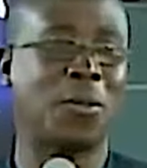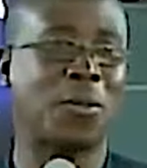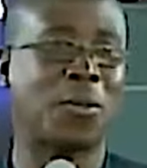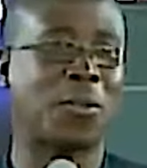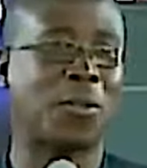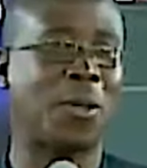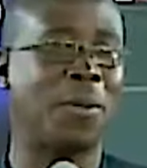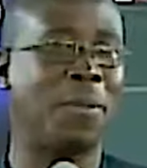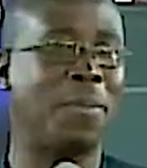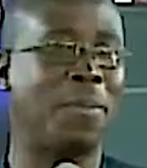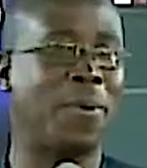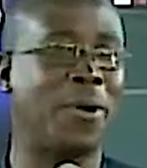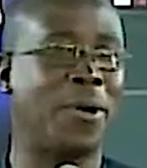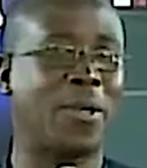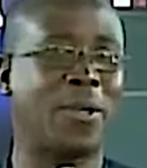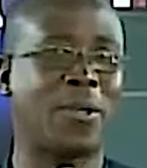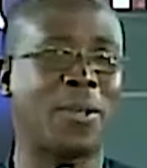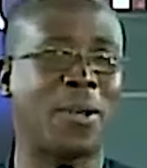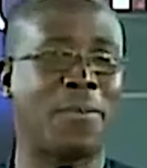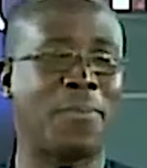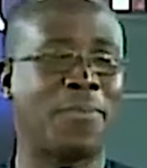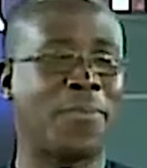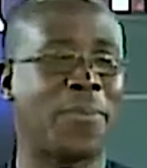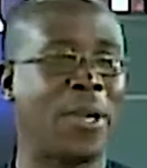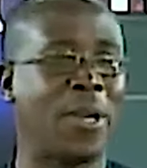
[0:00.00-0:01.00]
to somebody,
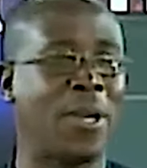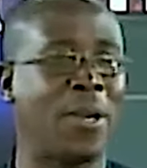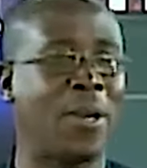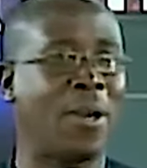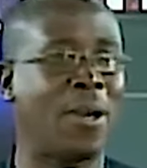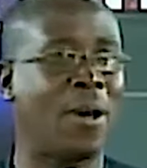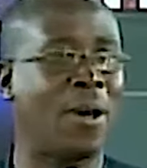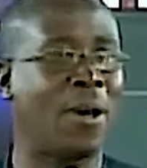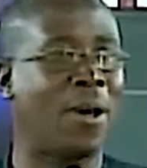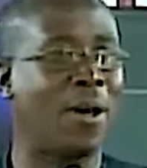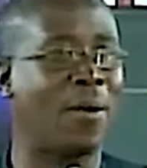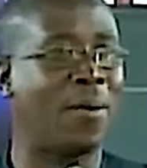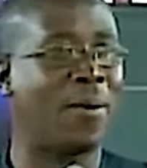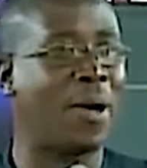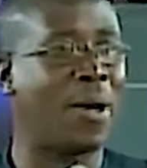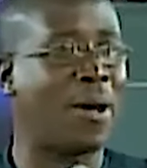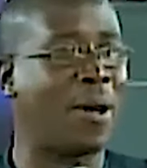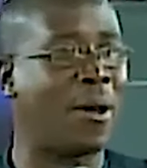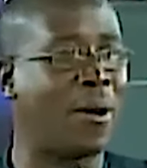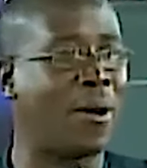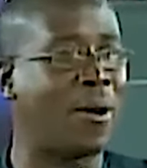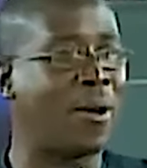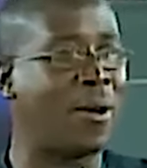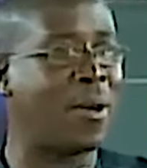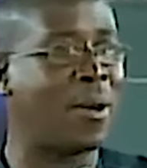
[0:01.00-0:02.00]
something
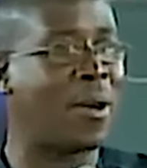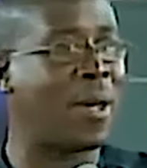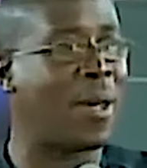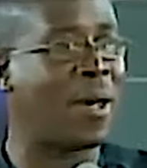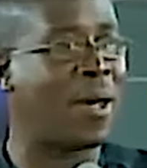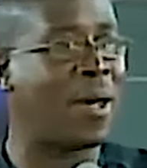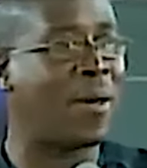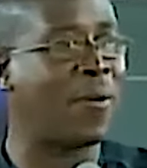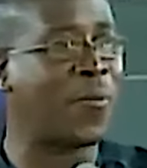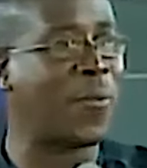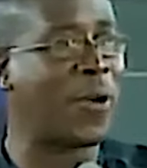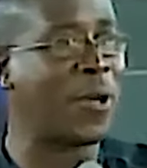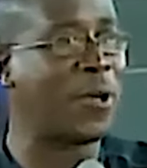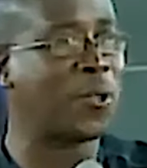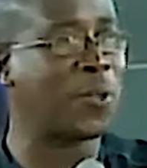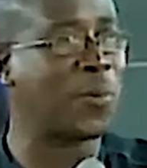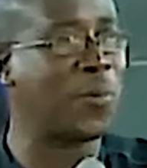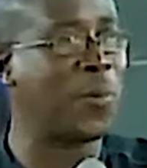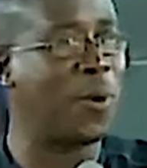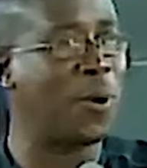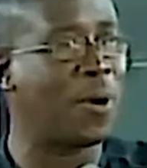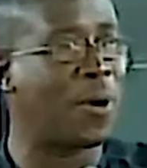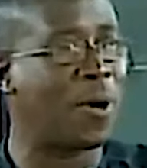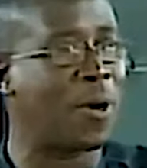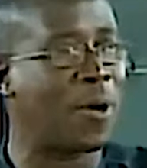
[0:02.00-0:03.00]
on
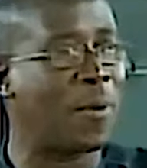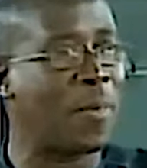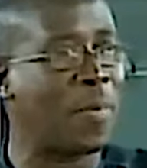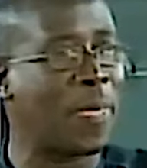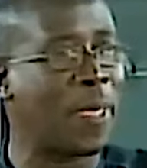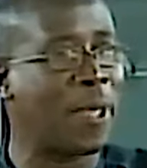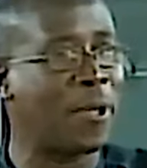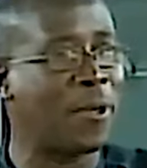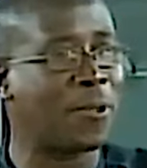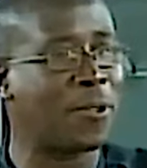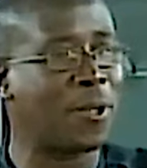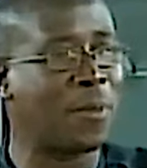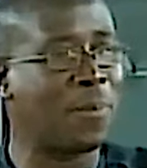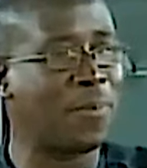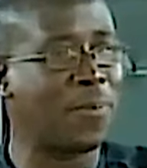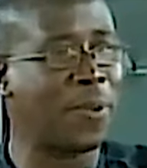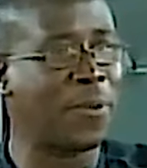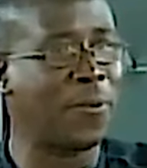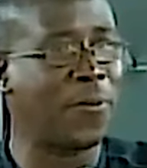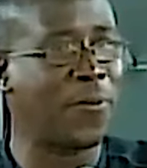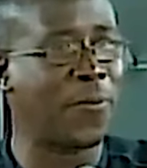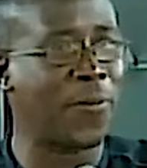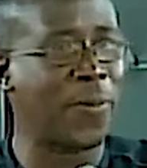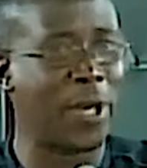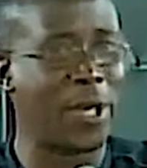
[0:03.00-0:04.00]
Facebook,
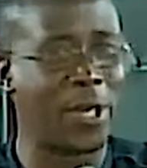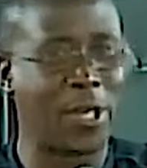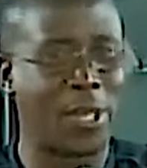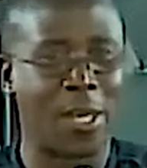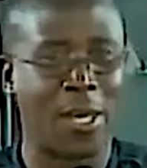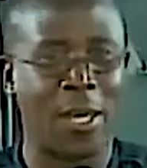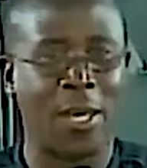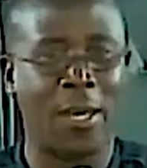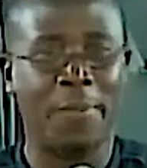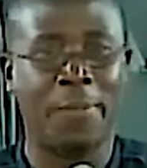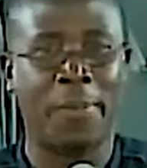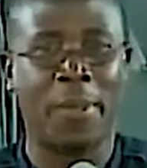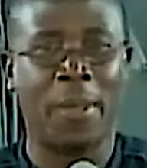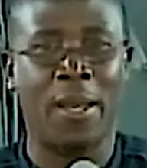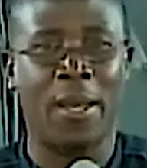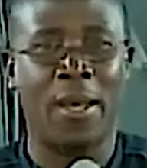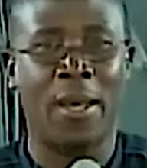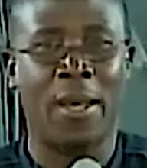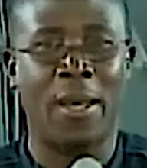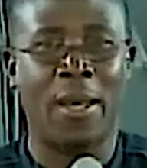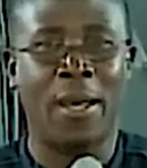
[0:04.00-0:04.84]
something fresh.